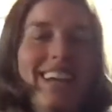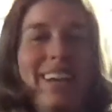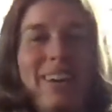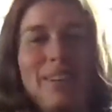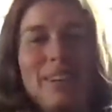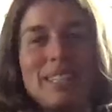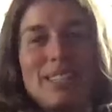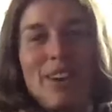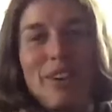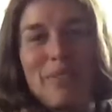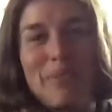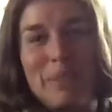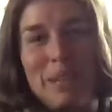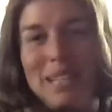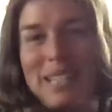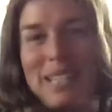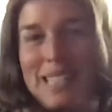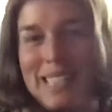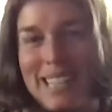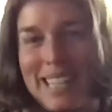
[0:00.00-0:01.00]
it's hard for me to
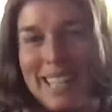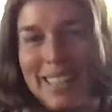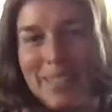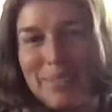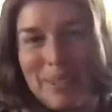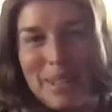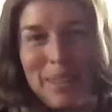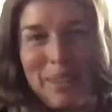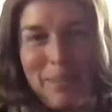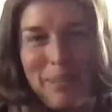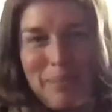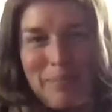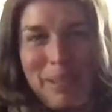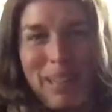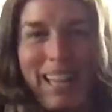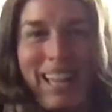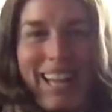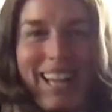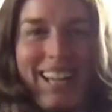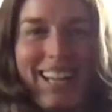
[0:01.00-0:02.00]
sing the rhythm and
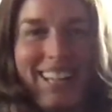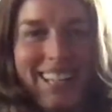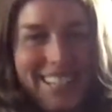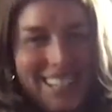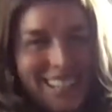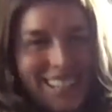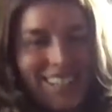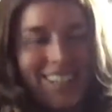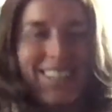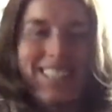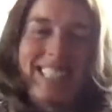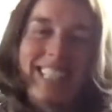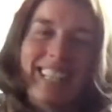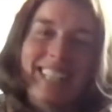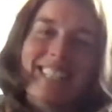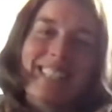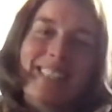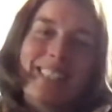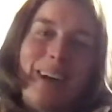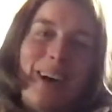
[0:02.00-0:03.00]
play, or sing
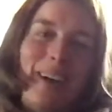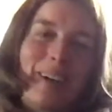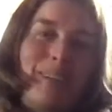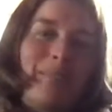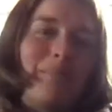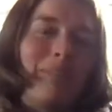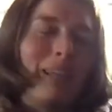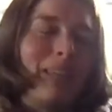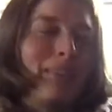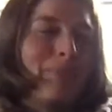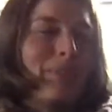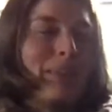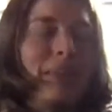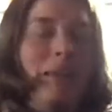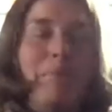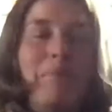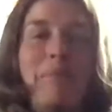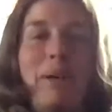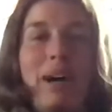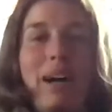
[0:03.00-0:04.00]
the song and play the rhythm,
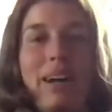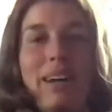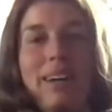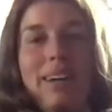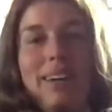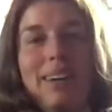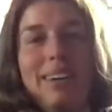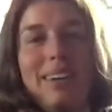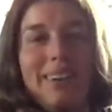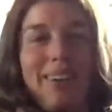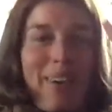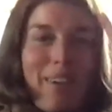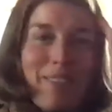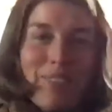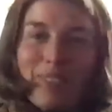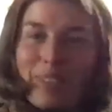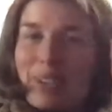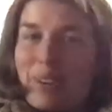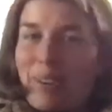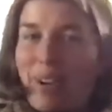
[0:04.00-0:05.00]
but
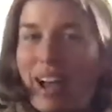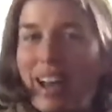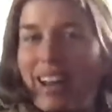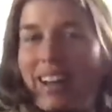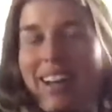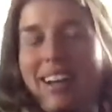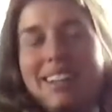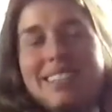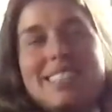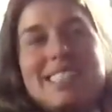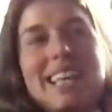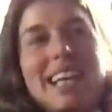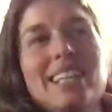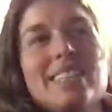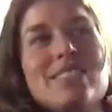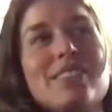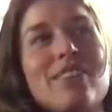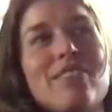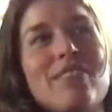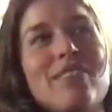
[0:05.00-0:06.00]
hopefully you got a
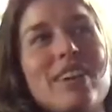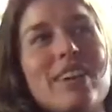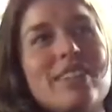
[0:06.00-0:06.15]
sense of it.